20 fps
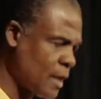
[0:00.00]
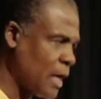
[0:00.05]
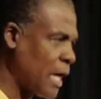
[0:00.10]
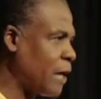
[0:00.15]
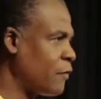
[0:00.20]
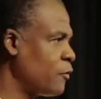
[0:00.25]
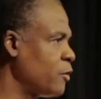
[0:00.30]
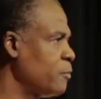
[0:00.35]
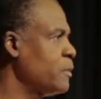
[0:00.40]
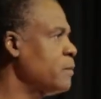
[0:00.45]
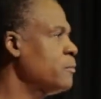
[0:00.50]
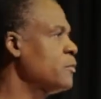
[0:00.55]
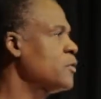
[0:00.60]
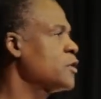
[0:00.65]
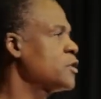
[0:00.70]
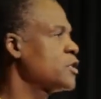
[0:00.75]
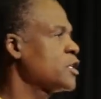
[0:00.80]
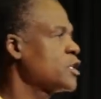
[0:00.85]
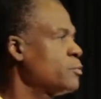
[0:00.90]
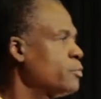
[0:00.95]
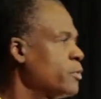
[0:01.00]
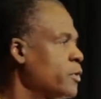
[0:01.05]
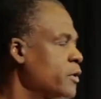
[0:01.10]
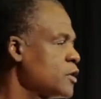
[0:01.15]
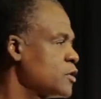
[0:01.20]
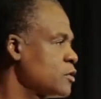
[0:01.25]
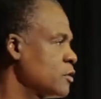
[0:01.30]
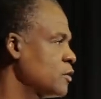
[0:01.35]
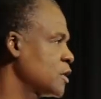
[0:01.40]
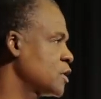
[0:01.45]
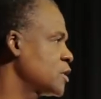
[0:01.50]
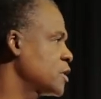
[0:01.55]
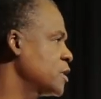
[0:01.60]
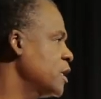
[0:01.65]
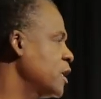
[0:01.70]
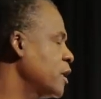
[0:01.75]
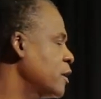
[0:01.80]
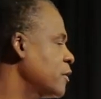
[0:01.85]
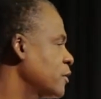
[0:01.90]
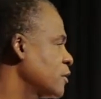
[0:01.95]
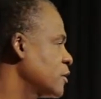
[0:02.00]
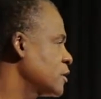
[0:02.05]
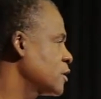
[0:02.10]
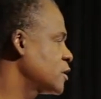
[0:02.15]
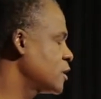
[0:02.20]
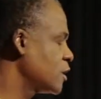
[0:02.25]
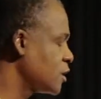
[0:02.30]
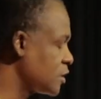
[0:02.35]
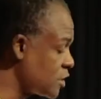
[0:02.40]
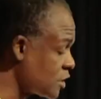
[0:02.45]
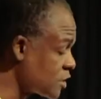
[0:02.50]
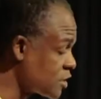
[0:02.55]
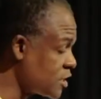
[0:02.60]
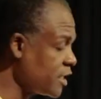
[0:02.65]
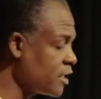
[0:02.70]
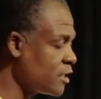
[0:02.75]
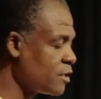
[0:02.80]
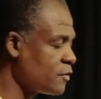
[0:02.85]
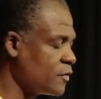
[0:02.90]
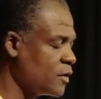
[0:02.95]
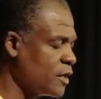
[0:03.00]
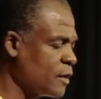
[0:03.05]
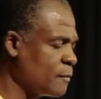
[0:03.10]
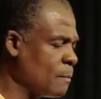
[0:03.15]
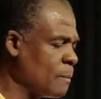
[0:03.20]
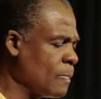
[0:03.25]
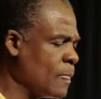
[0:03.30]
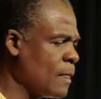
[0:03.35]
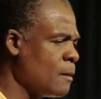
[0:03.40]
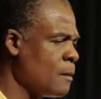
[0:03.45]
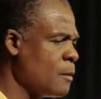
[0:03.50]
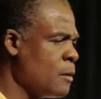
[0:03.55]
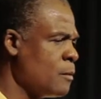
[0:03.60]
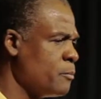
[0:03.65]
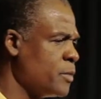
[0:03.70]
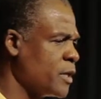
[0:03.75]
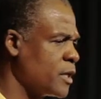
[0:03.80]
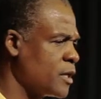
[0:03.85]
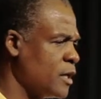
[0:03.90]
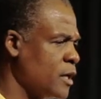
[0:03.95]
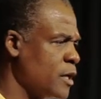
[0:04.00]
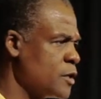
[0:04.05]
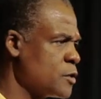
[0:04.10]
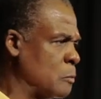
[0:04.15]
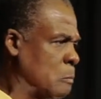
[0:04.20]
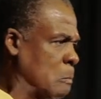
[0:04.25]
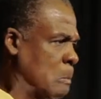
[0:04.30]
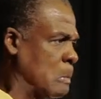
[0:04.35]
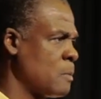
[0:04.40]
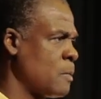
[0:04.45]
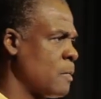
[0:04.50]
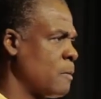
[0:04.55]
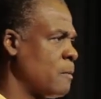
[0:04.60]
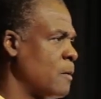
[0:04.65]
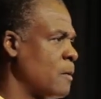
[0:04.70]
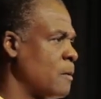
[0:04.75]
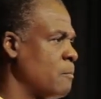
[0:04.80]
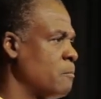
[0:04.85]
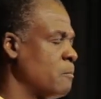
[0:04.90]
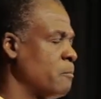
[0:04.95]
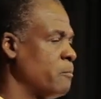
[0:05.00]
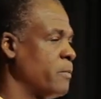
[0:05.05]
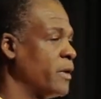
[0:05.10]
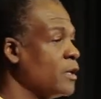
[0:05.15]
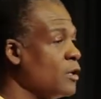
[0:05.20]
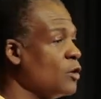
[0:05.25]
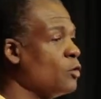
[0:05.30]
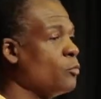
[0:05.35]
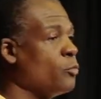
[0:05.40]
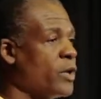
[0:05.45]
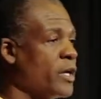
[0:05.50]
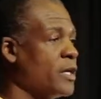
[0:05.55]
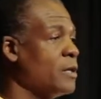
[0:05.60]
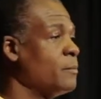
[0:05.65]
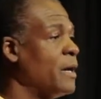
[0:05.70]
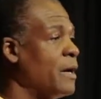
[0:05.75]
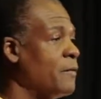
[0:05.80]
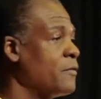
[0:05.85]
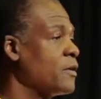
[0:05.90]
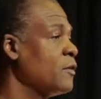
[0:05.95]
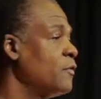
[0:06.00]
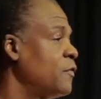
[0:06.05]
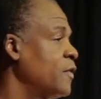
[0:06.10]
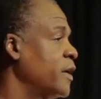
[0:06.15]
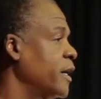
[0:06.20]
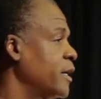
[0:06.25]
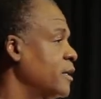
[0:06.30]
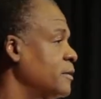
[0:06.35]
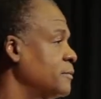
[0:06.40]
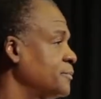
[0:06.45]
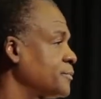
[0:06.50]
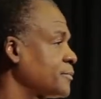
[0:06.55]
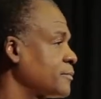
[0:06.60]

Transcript: I remember this experience so distinctive, distinctively because me and the little boy ended up having a fight.